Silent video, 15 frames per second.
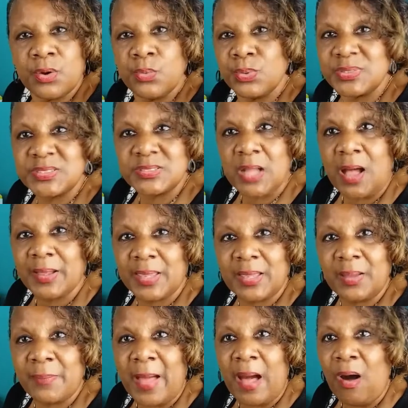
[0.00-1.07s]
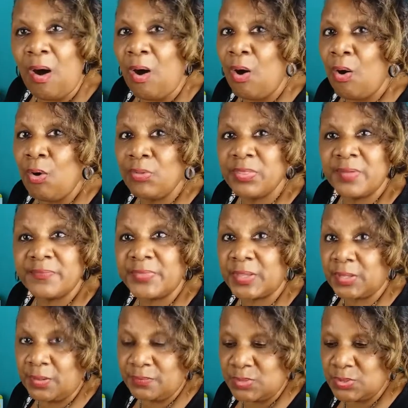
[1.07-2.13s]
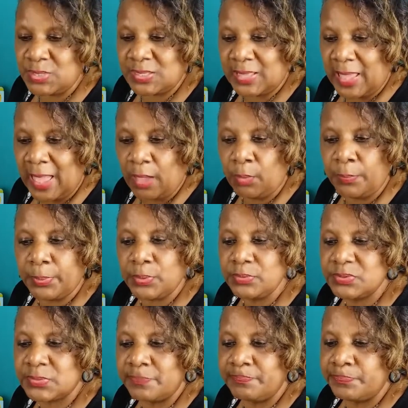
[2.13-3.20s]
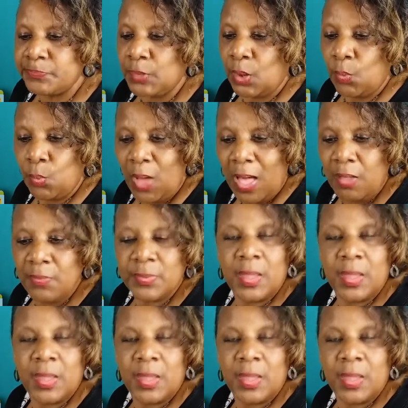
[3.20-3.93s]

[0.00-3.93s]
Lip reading: was talking about all of the community helpers? Well,